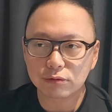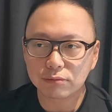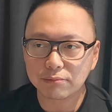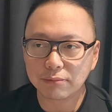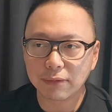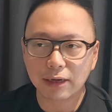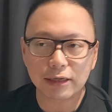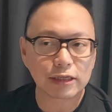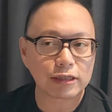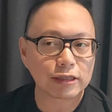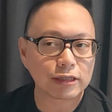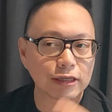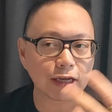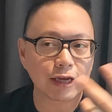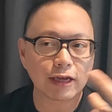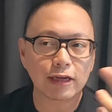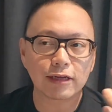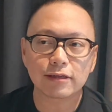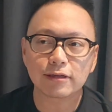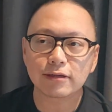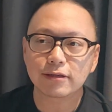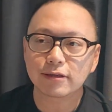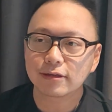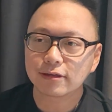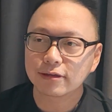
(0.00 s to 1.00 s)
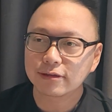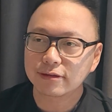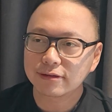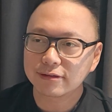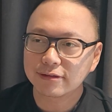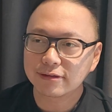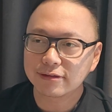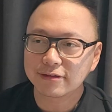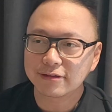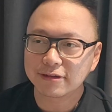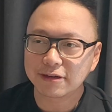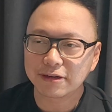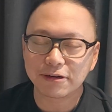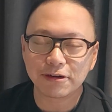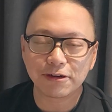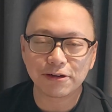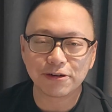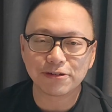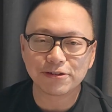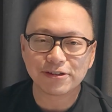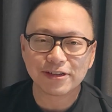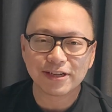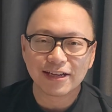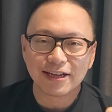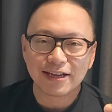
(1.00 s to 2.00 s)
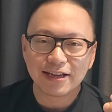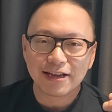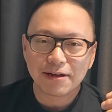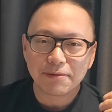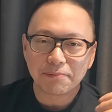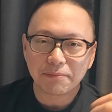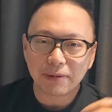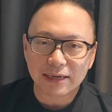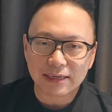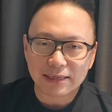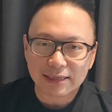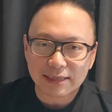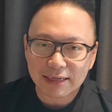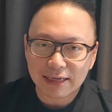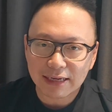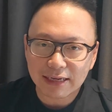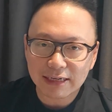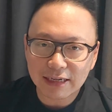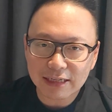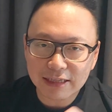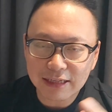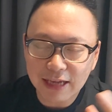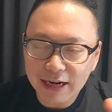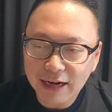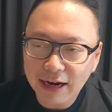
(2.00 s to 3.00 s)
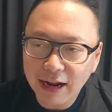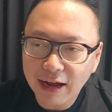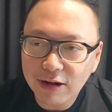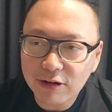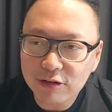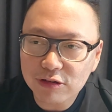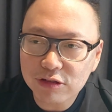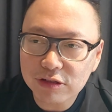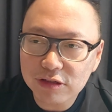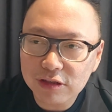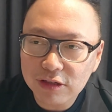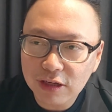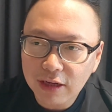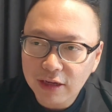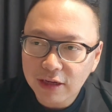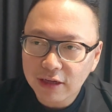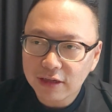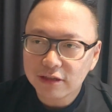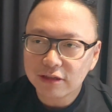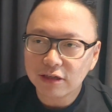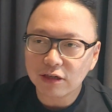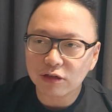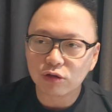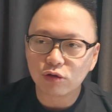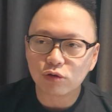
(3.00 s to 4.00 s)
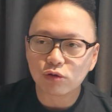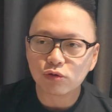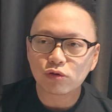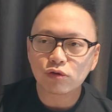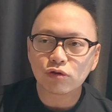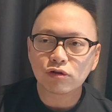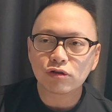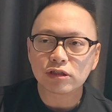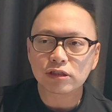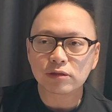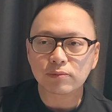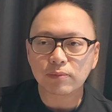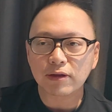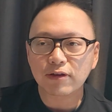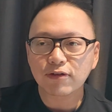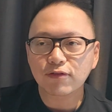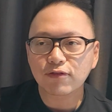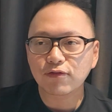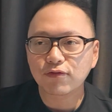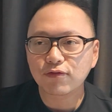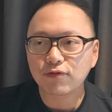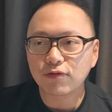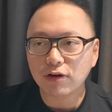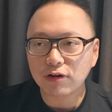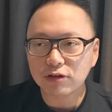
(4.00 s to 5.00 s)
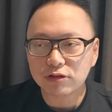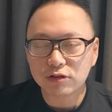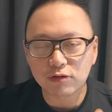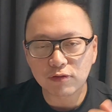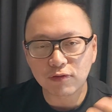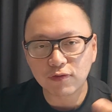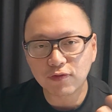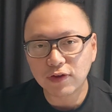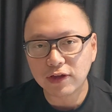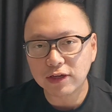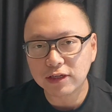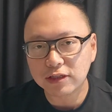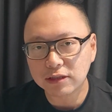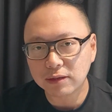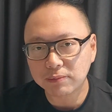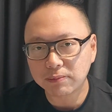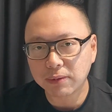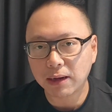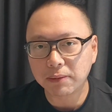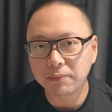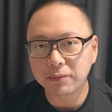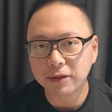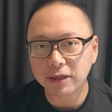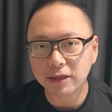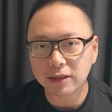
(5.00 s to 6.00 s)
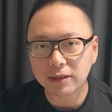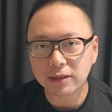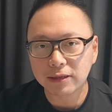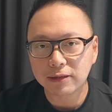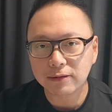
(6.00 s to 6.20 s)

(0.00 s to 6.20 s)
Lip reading: meditate, you know. But in the 10th house, the guru is being forced to face the public.